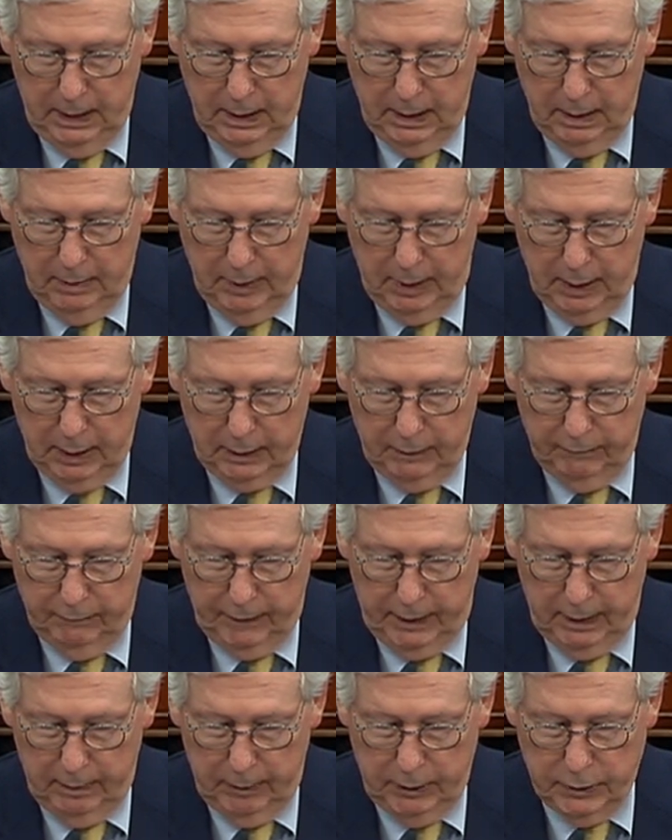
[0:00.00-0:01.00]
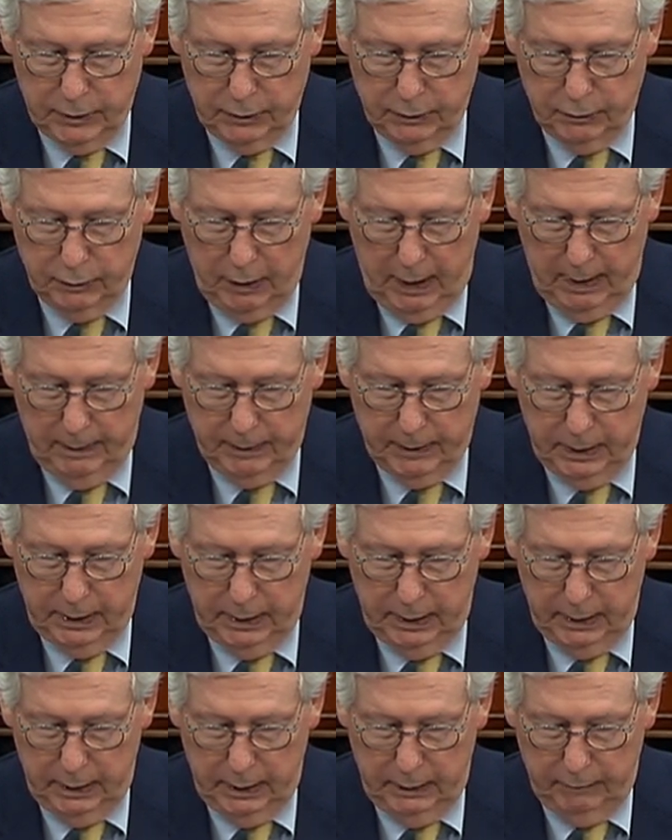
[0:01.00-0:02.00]
American families are trapped
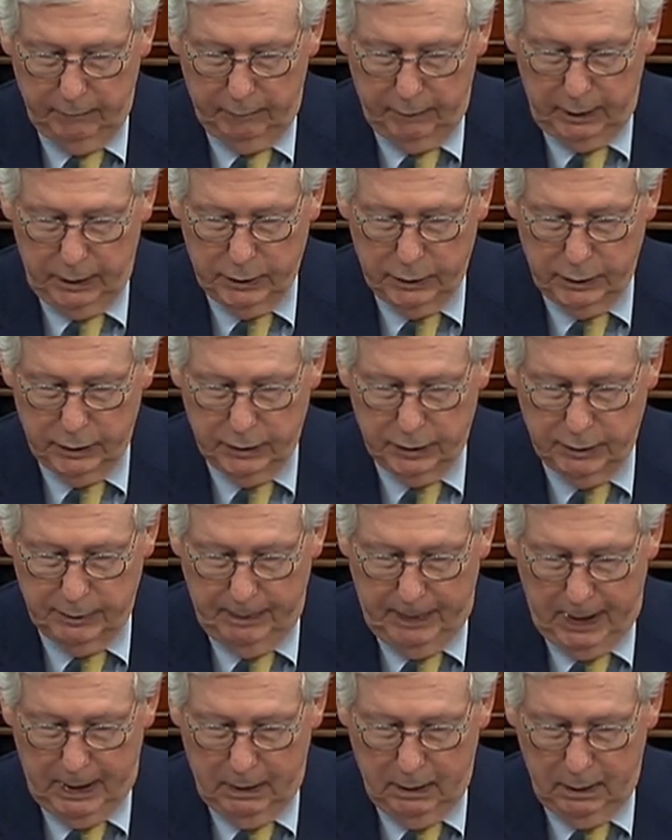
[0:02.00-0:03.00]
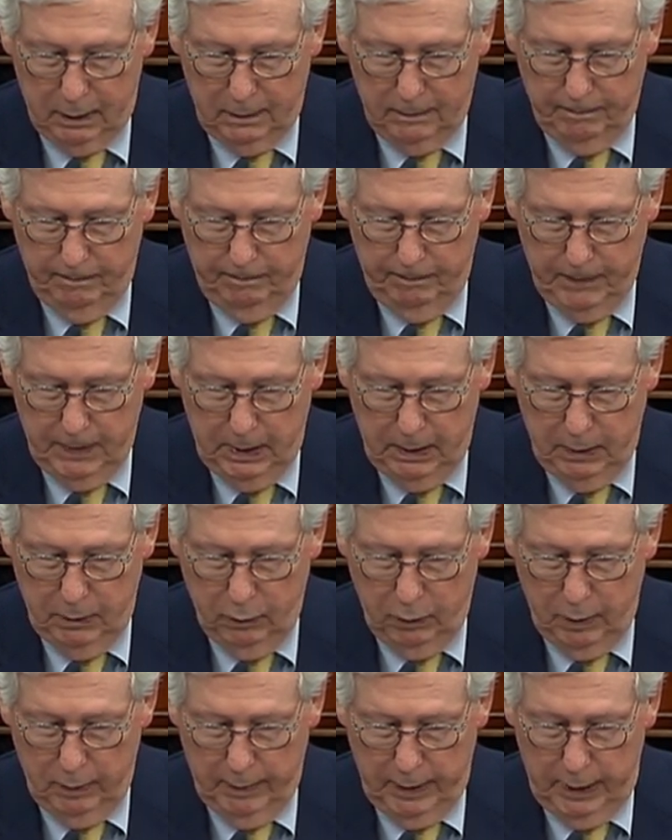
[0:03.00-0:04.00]
in an inflation spiral
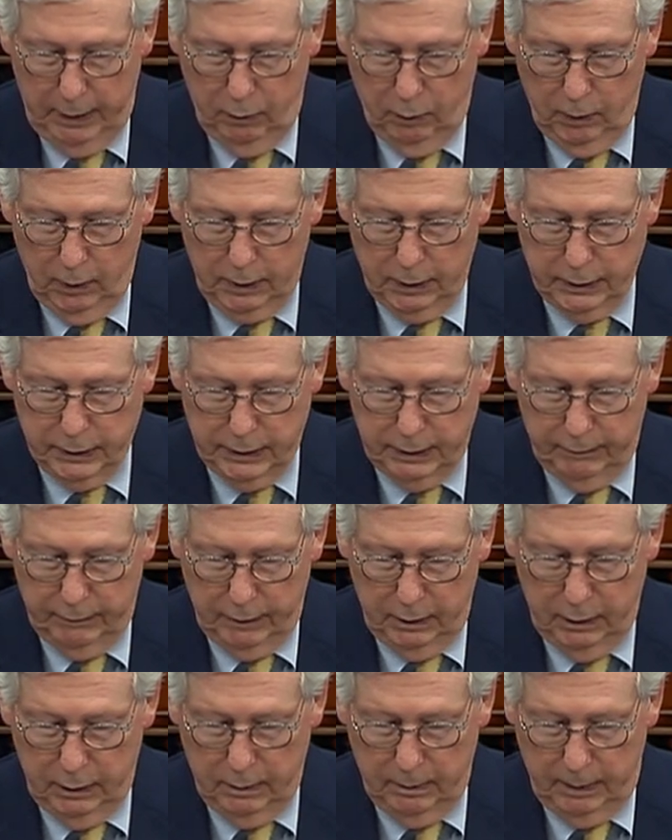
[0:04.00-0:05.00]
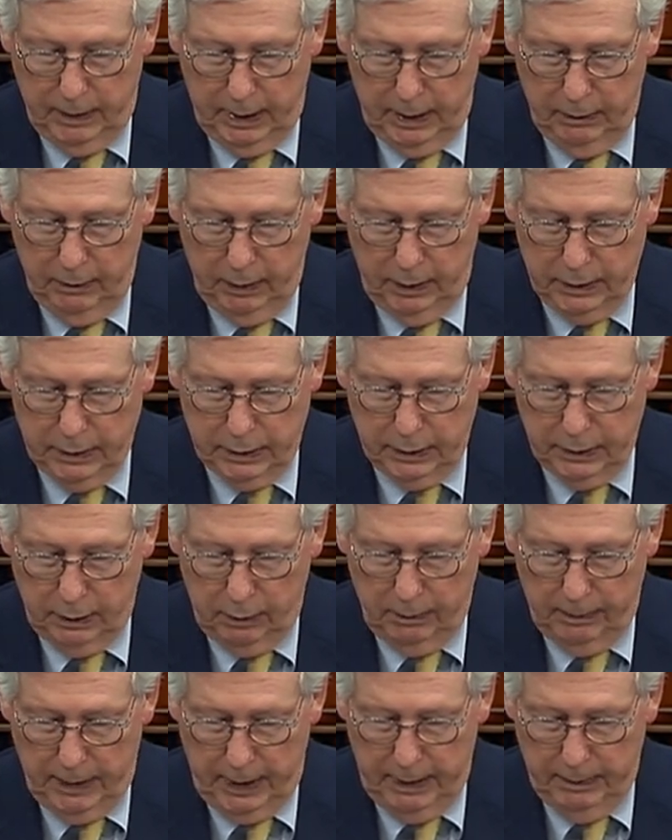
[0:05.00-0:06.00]
where many workers have earned pay raises on
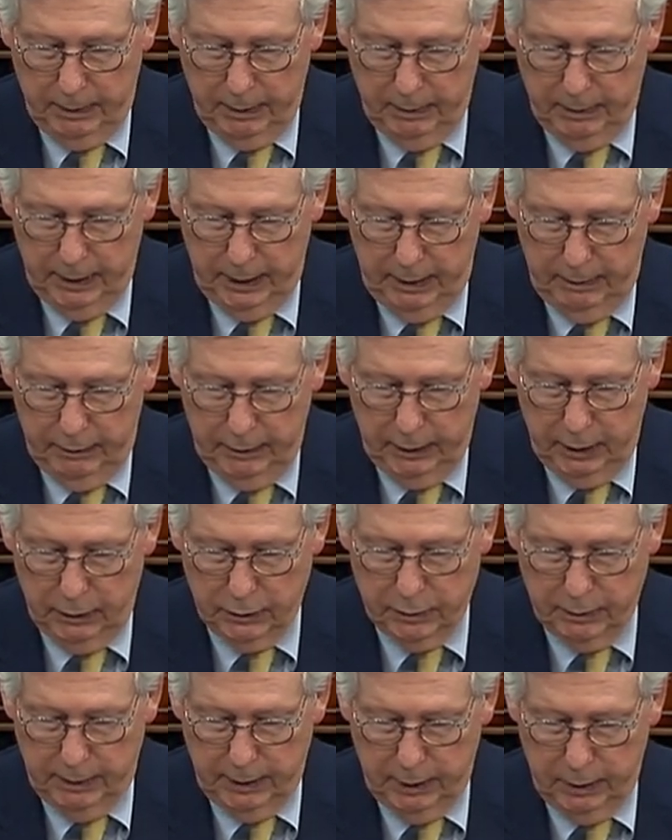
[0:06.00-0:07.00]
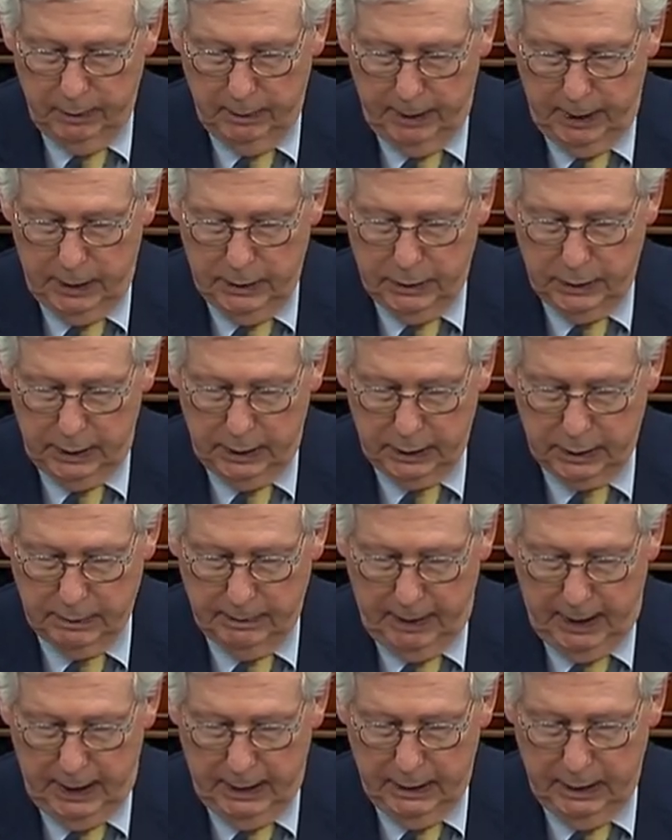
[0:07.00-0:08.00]
paper, but even those bigger paychecks
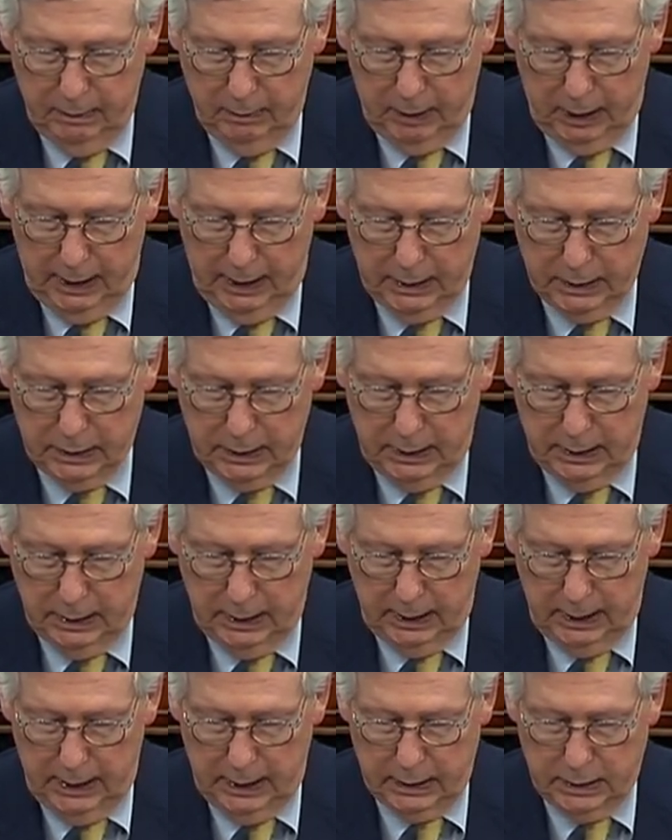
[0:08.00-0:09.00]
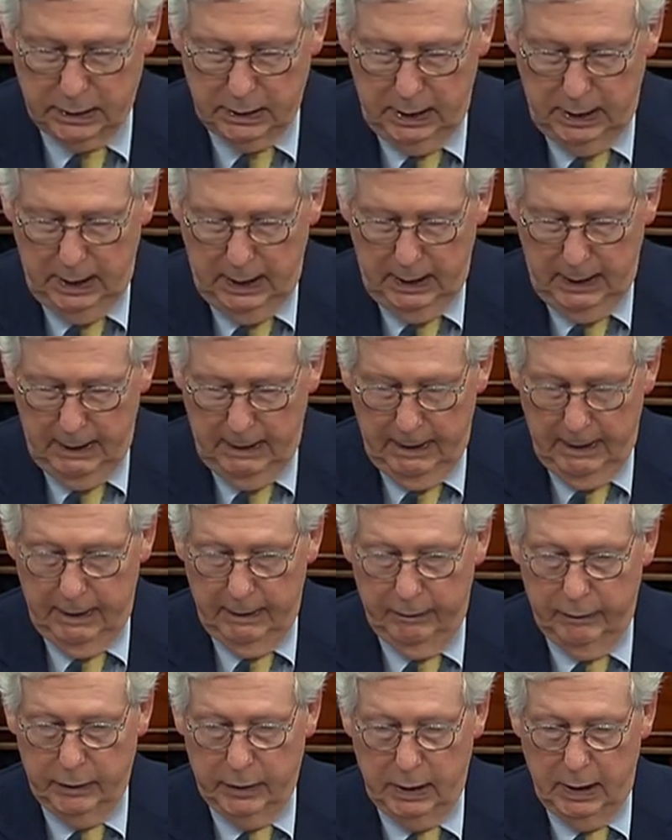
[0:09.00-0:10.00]
buy them less and less
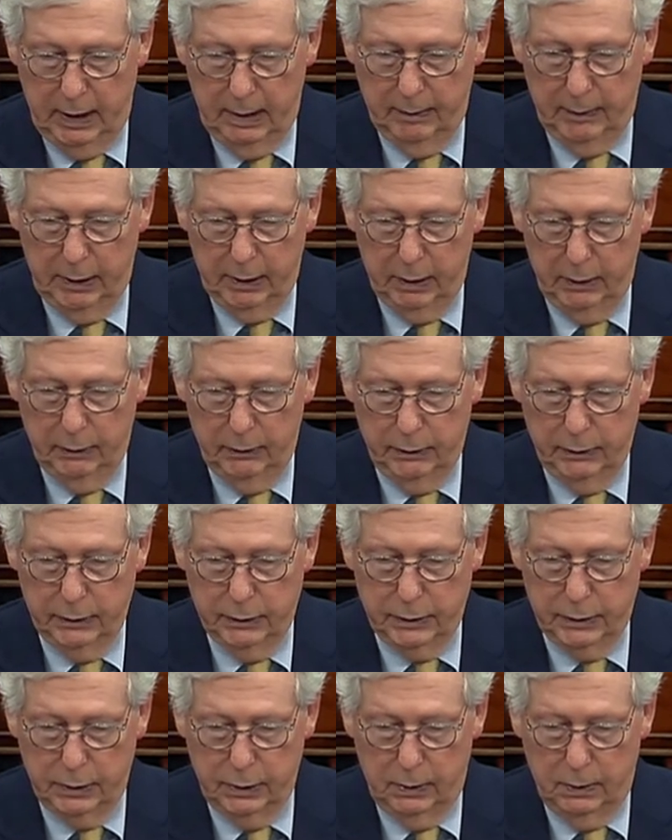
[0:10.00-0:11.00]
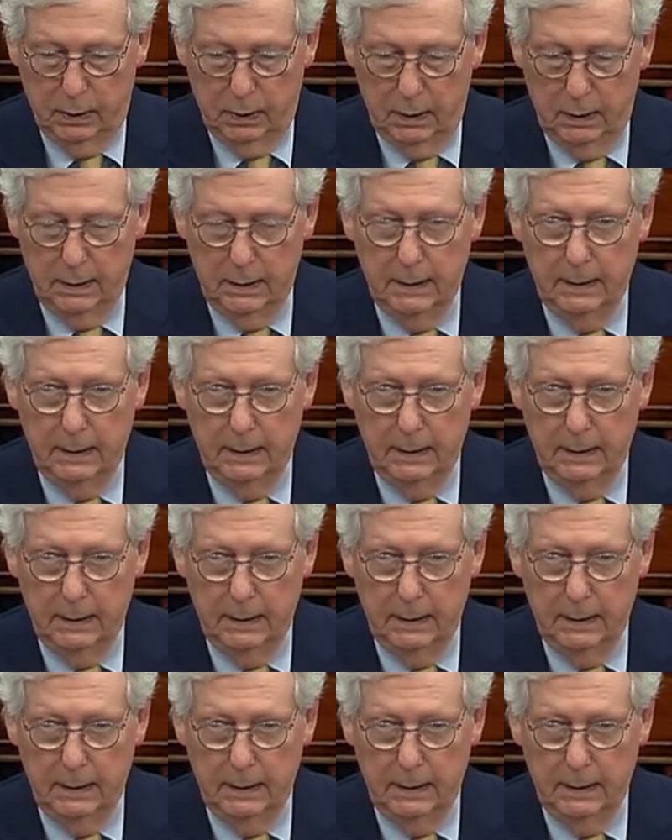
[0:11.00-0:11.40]
every time they go to the store.